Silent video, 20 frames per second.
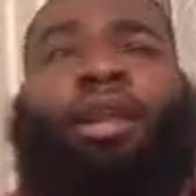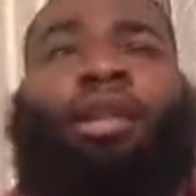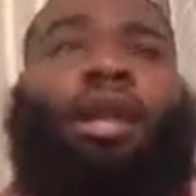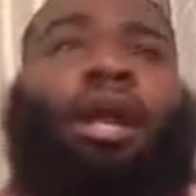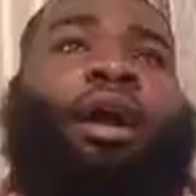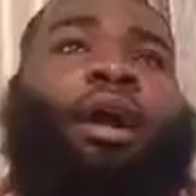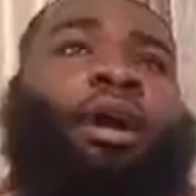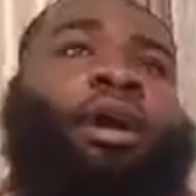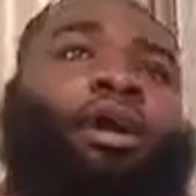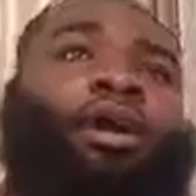
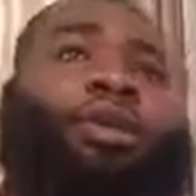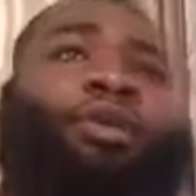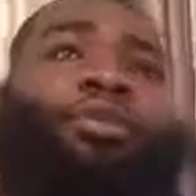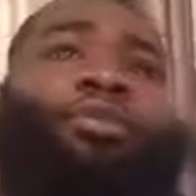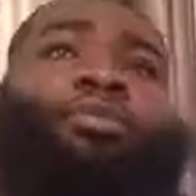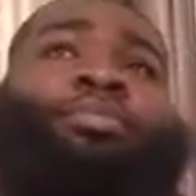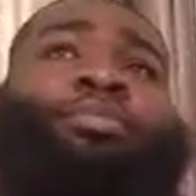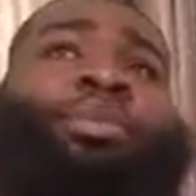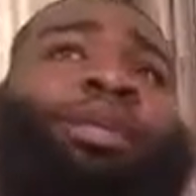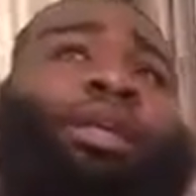Like,
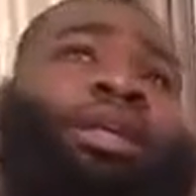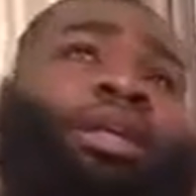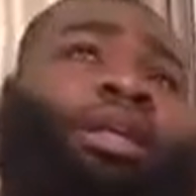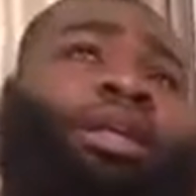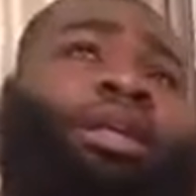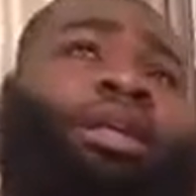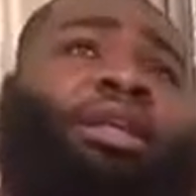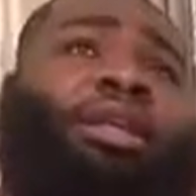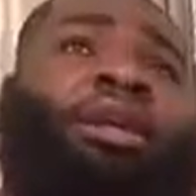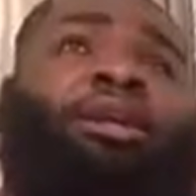oh,
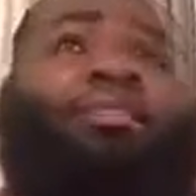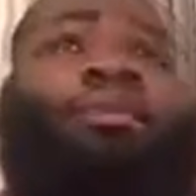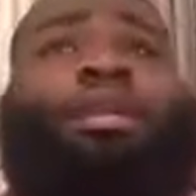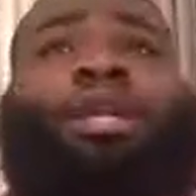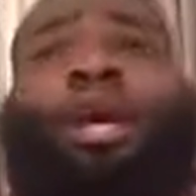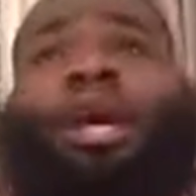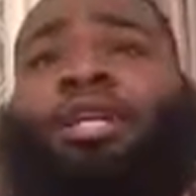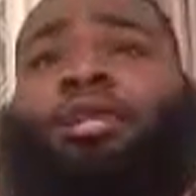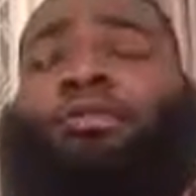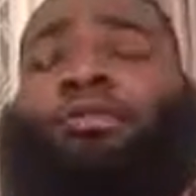please come to
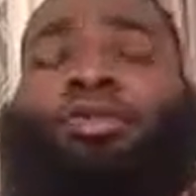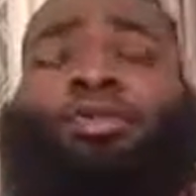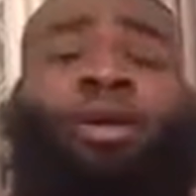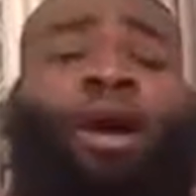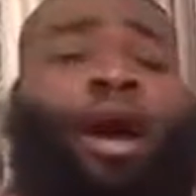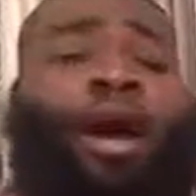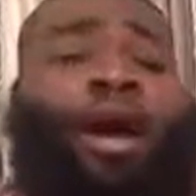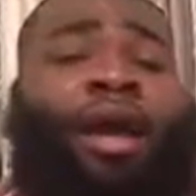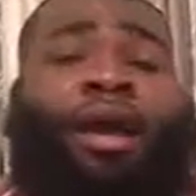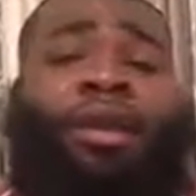the hospital.
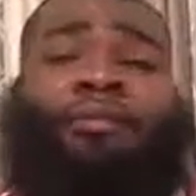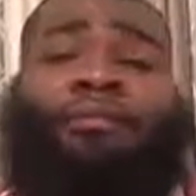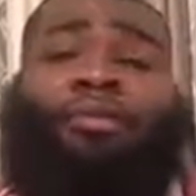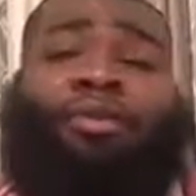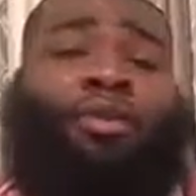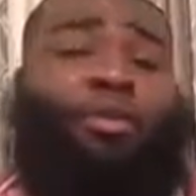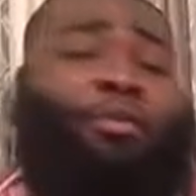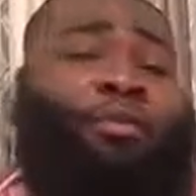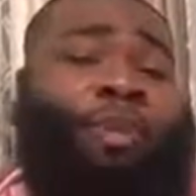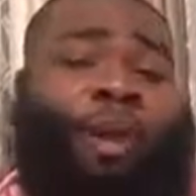I have
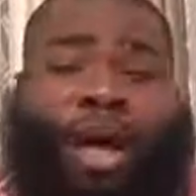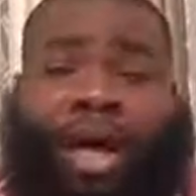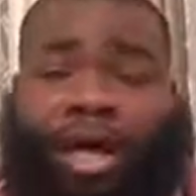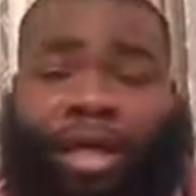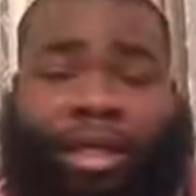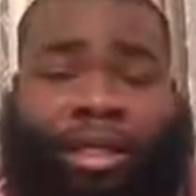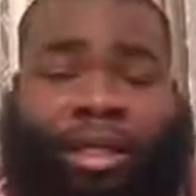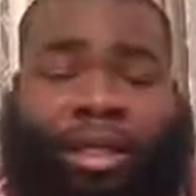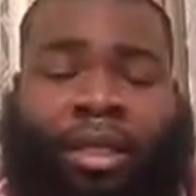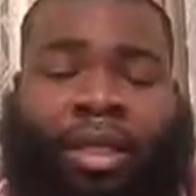
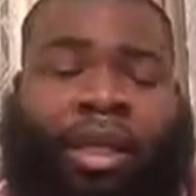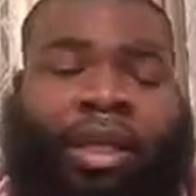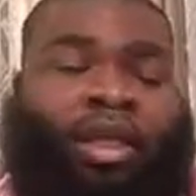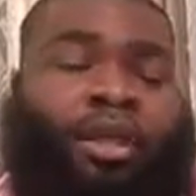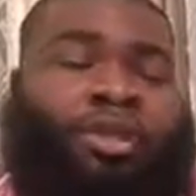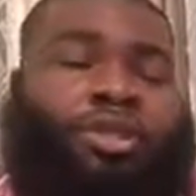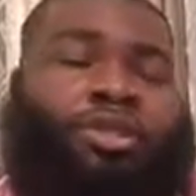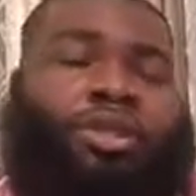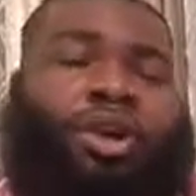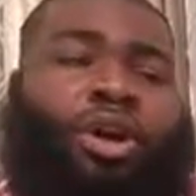nobody.
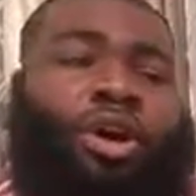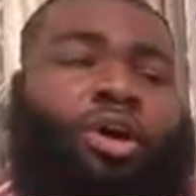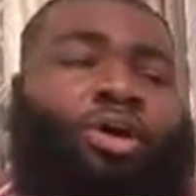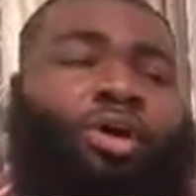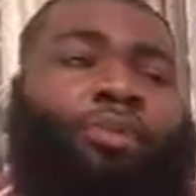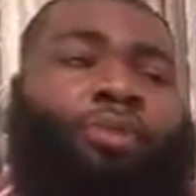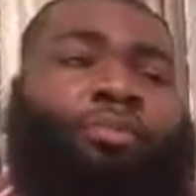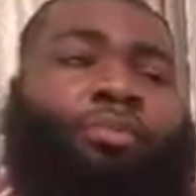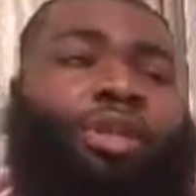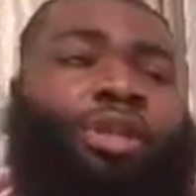
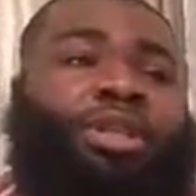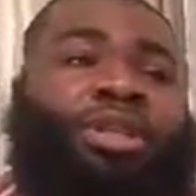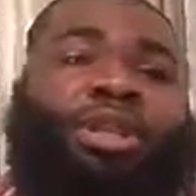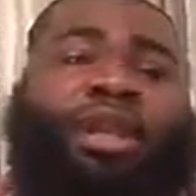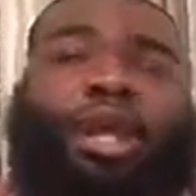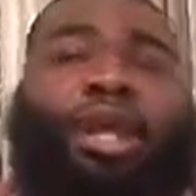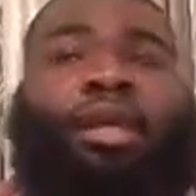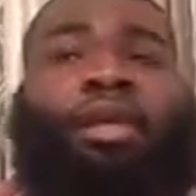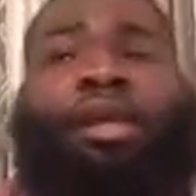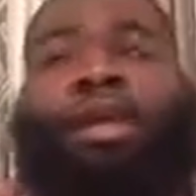So Mitch
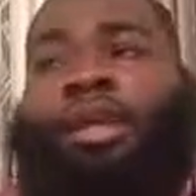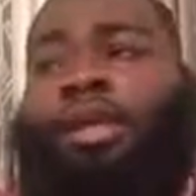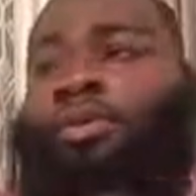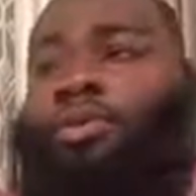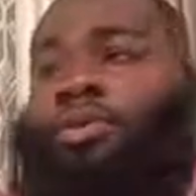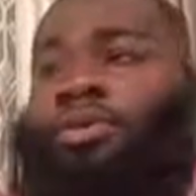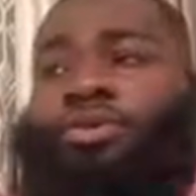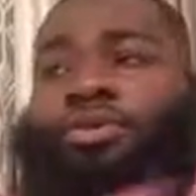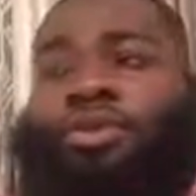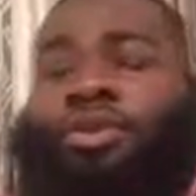like, yeah,
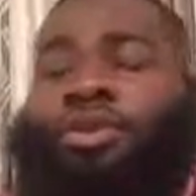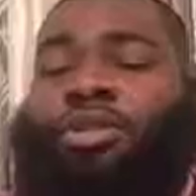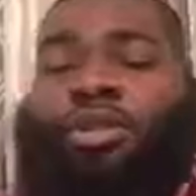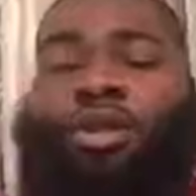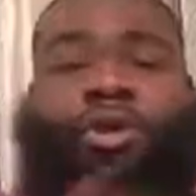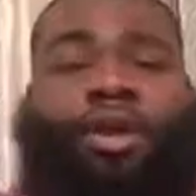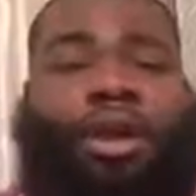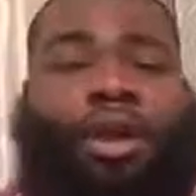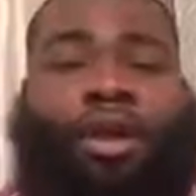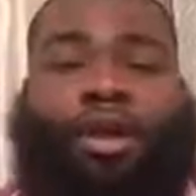dude, just
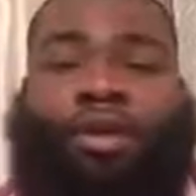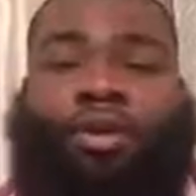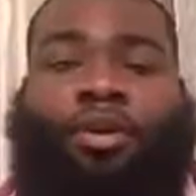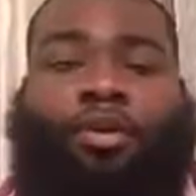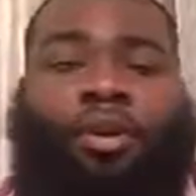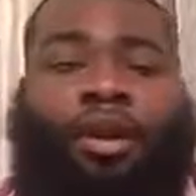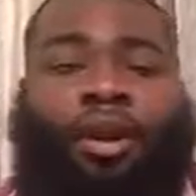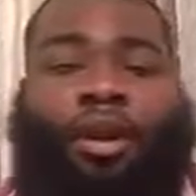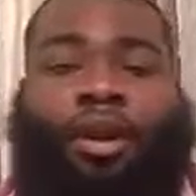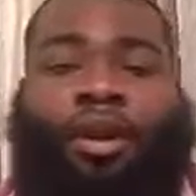go ahead and go
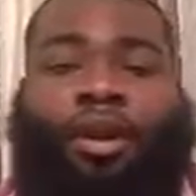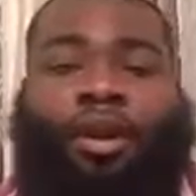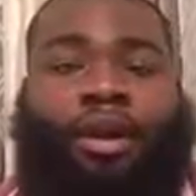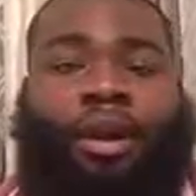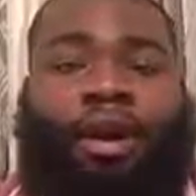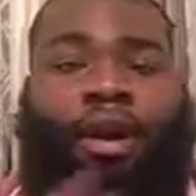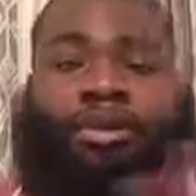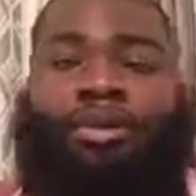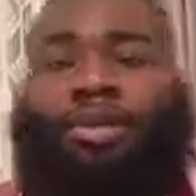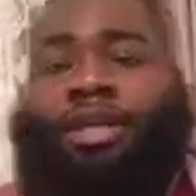with her.
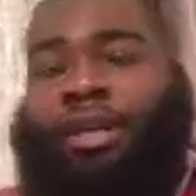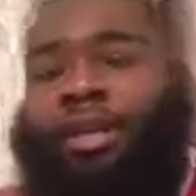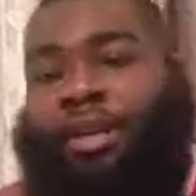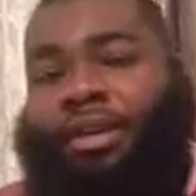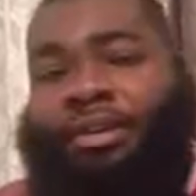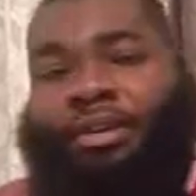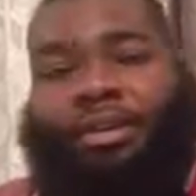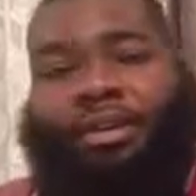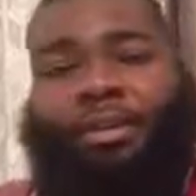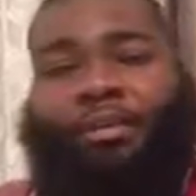I'll take
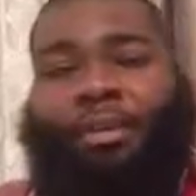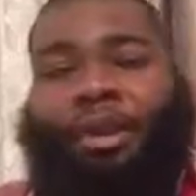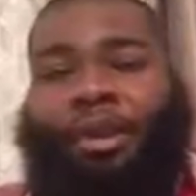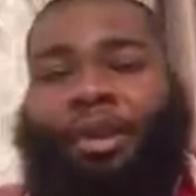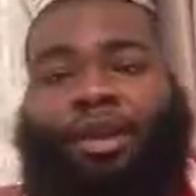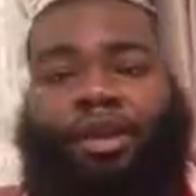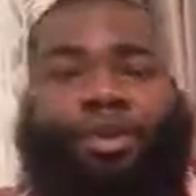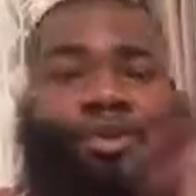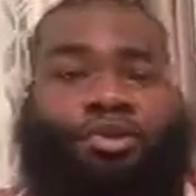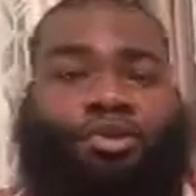care of stuff back
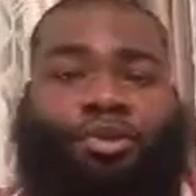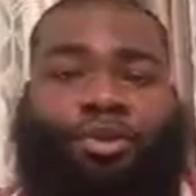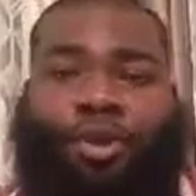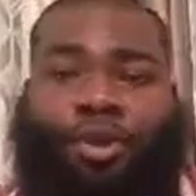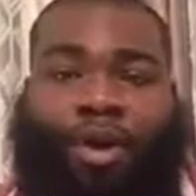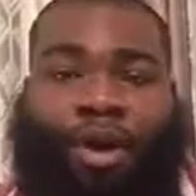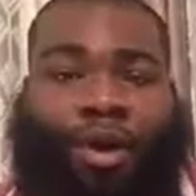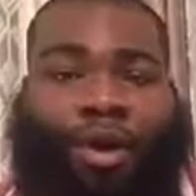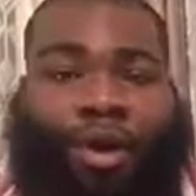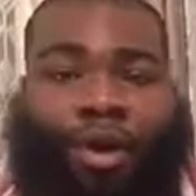here. You
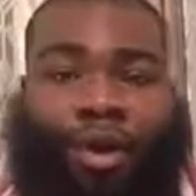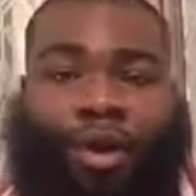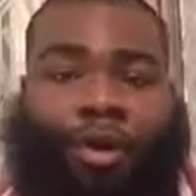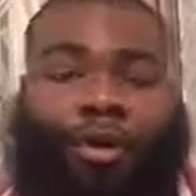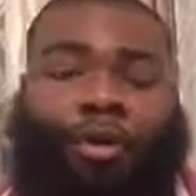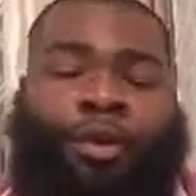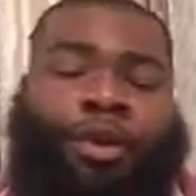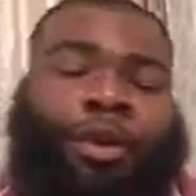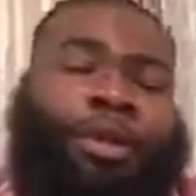go ahead and go.